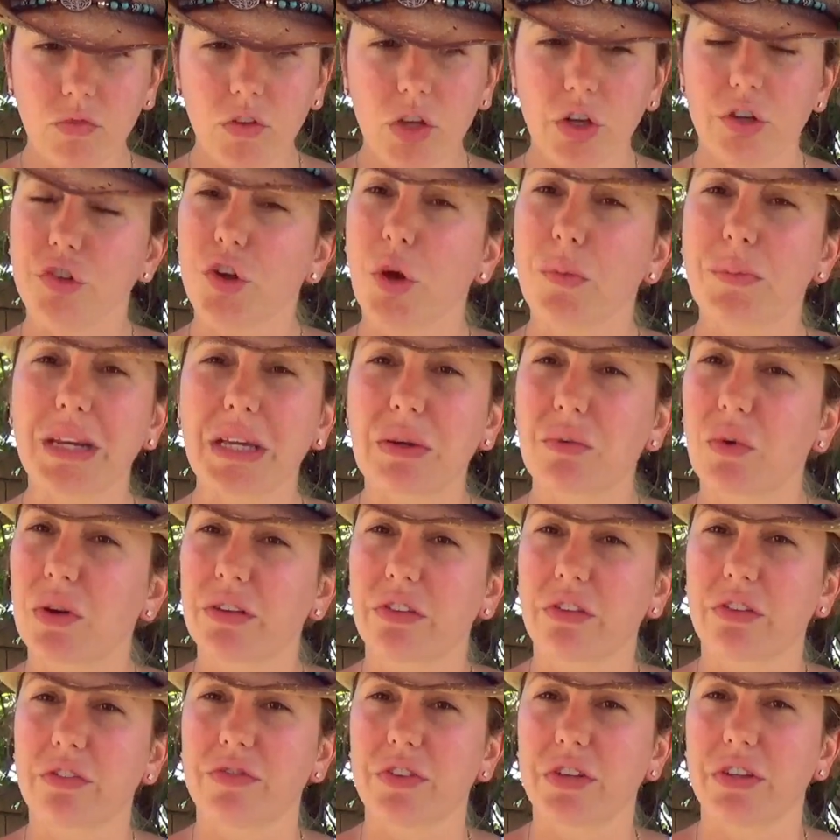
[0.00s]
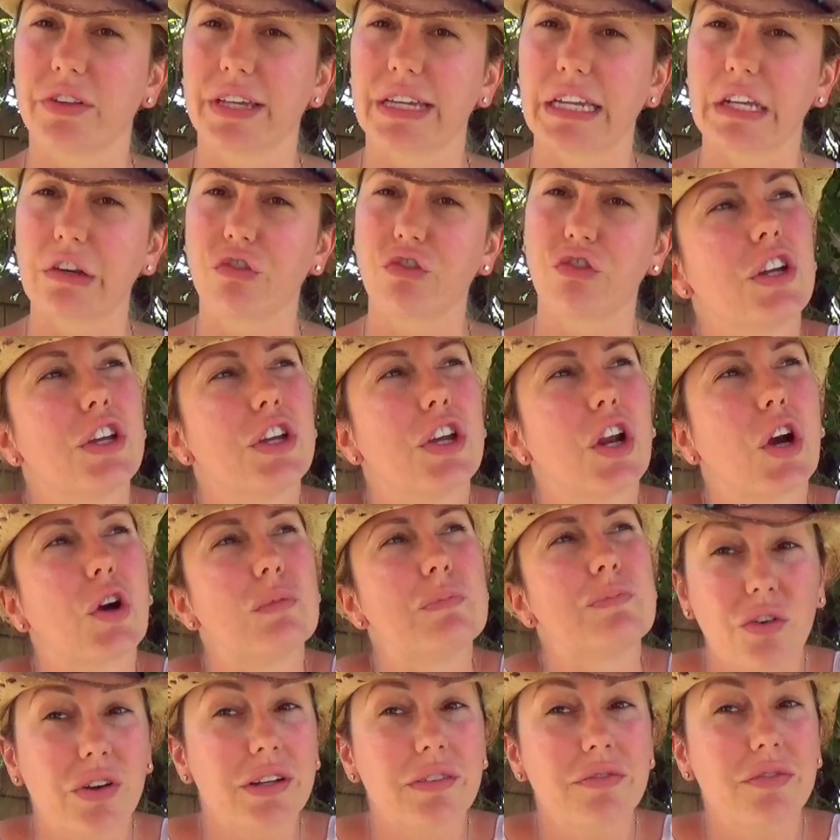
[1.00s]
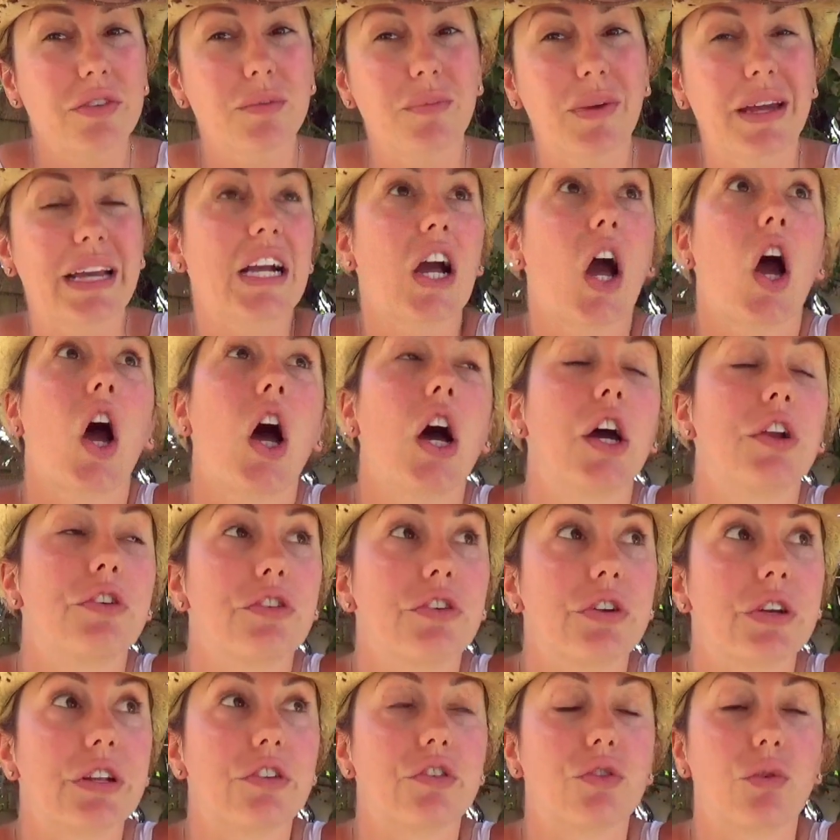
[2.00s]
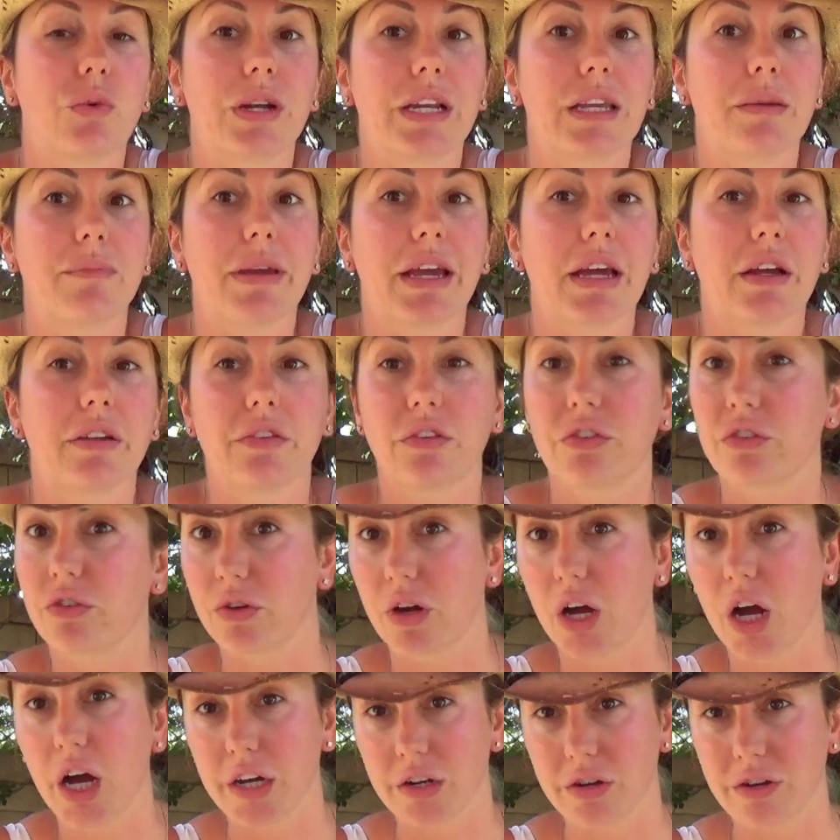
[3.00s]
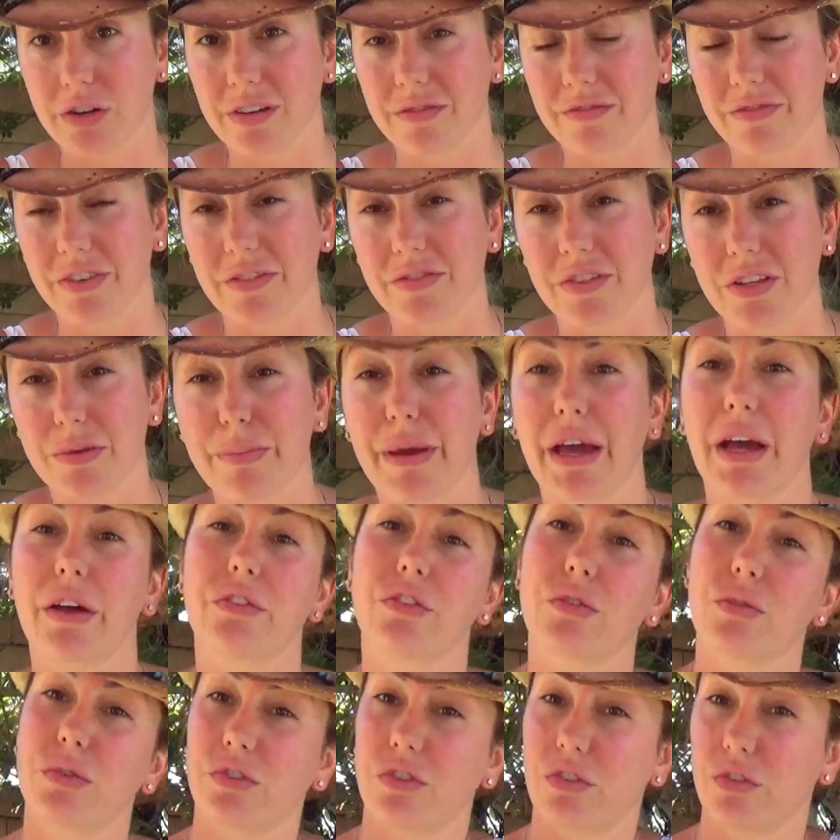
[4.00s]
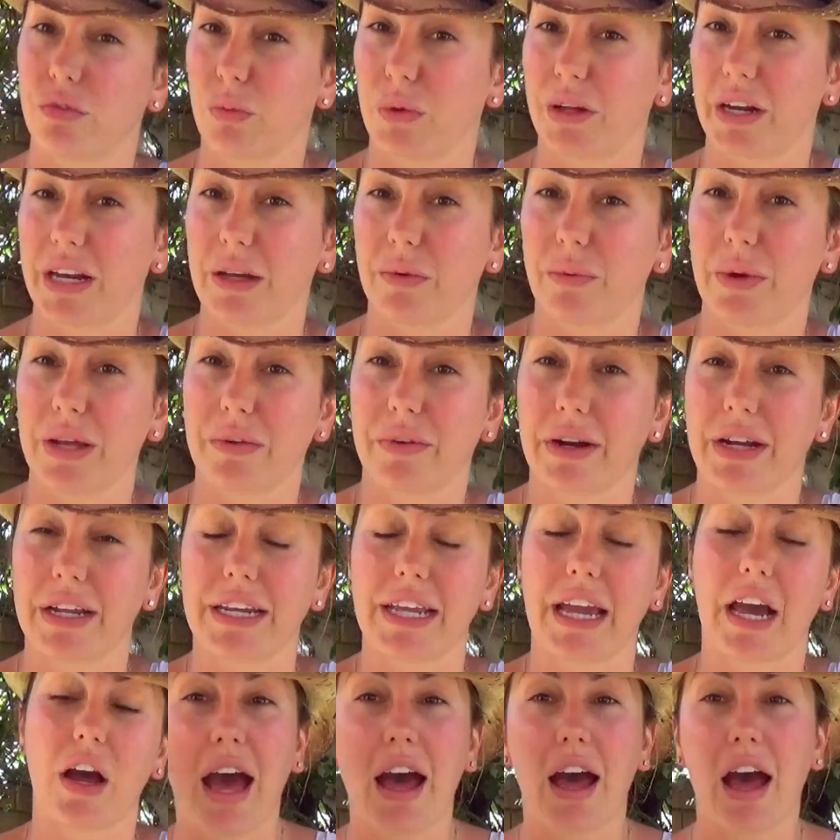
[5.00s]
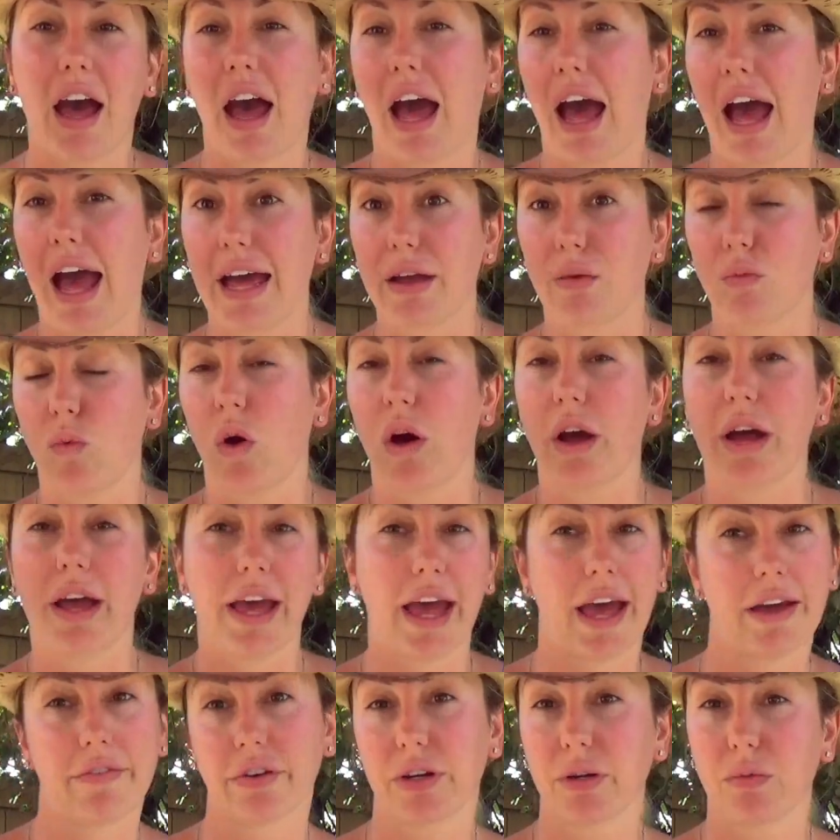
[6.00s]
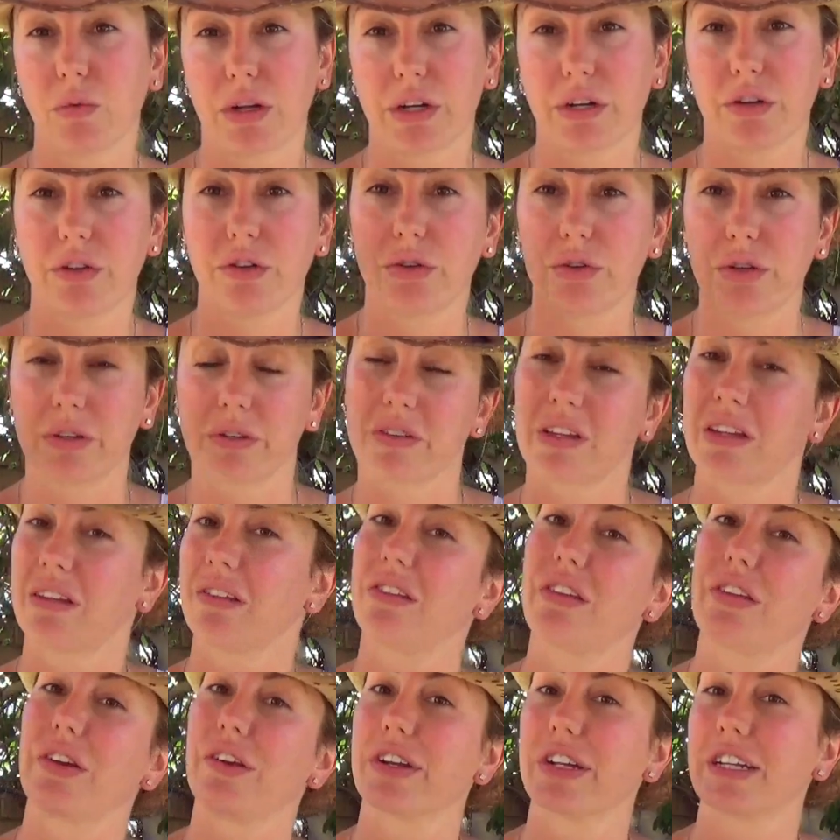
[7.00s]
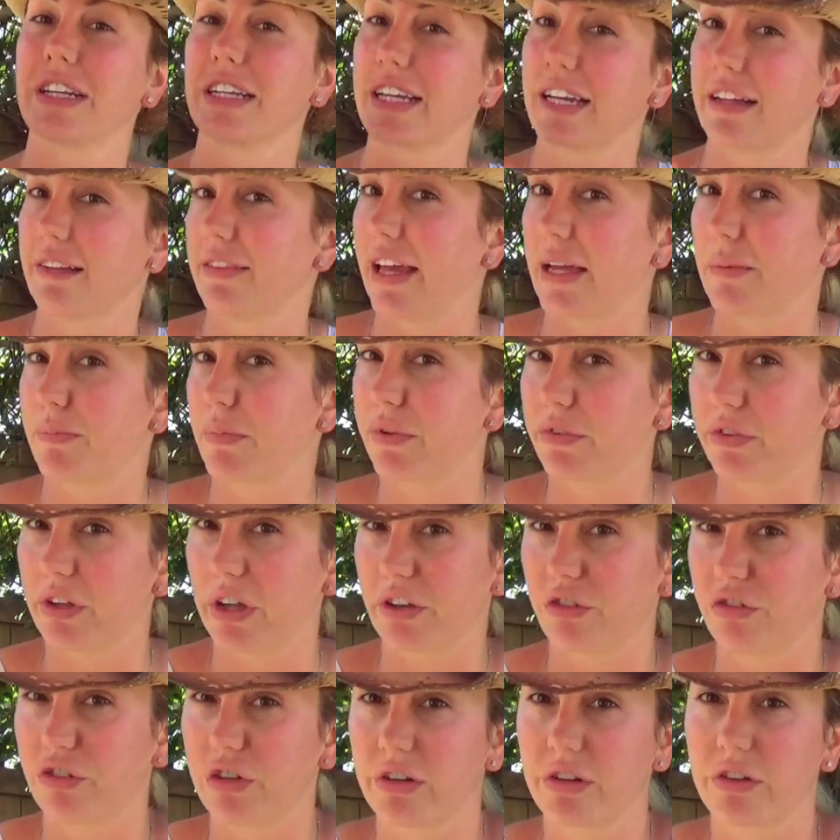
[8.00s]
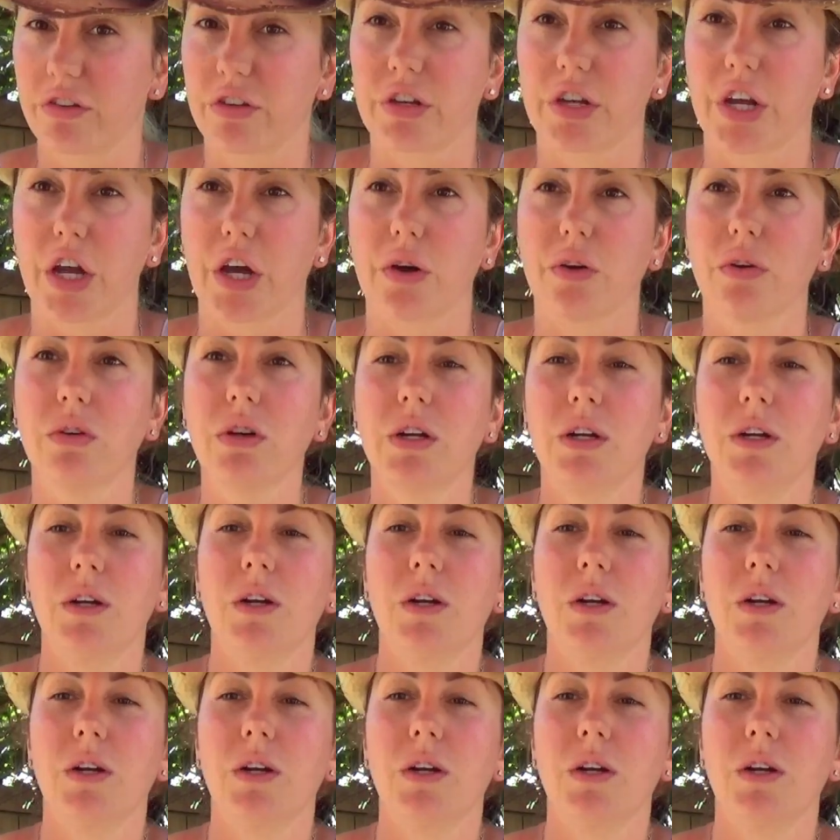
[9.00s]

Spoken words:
Nobody wants to feel like, you know, going from like 120 pounds to 150 pounds, which is what I weigh right now. I want everyone who is considering to get liposuction to know